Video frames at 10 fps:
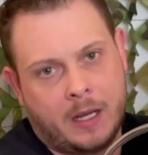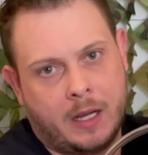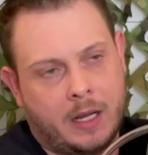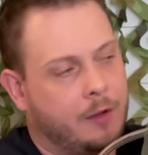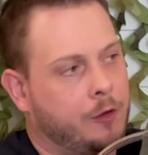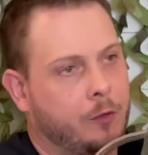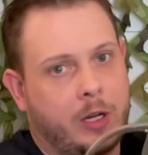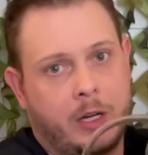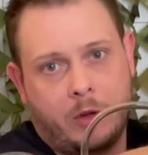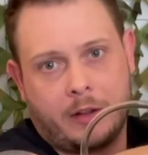If you're
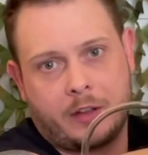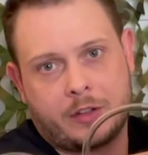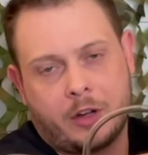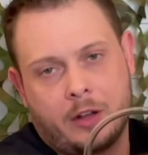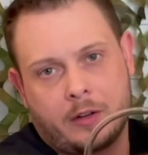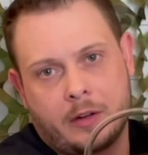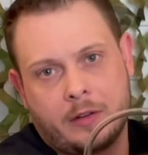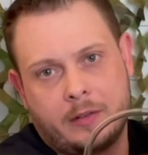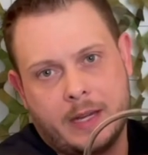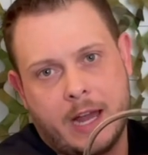running one of the taller
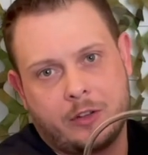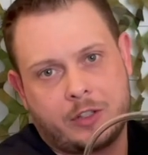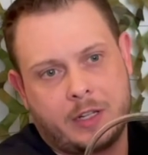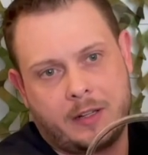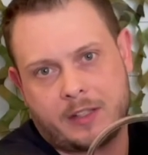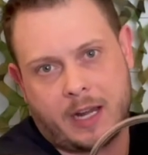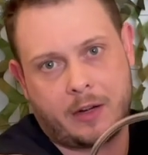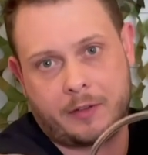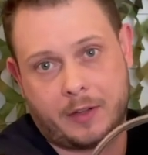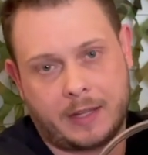Nalgenes, I
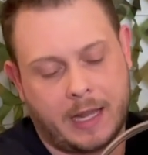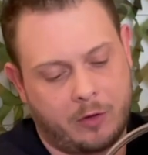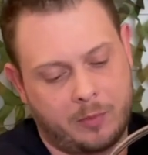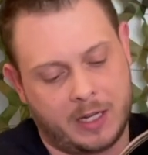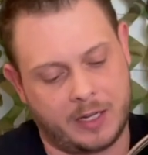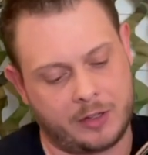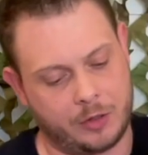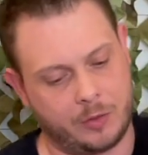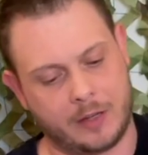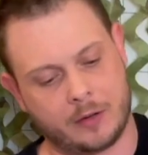don't think that would be an
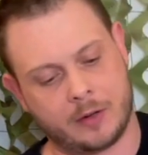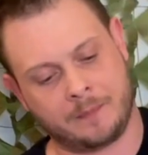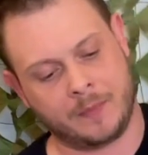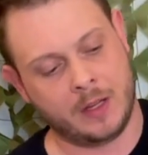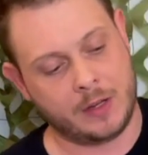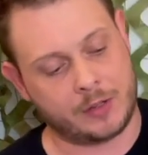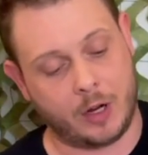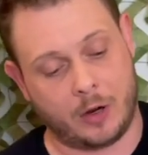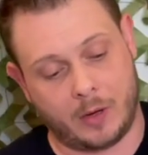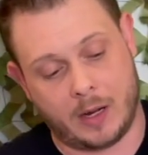issue either.
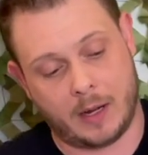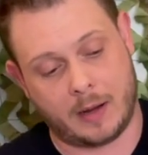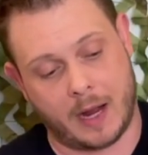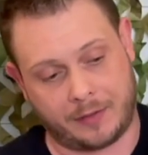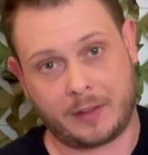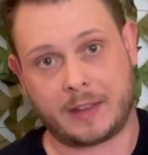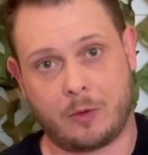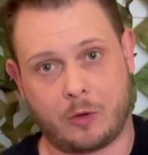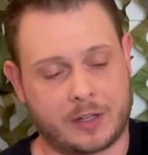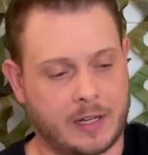So I think that
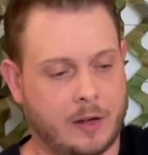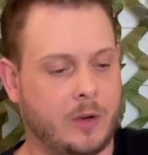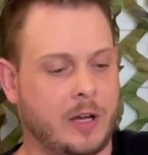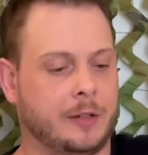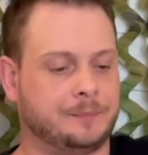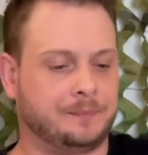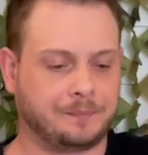works out well.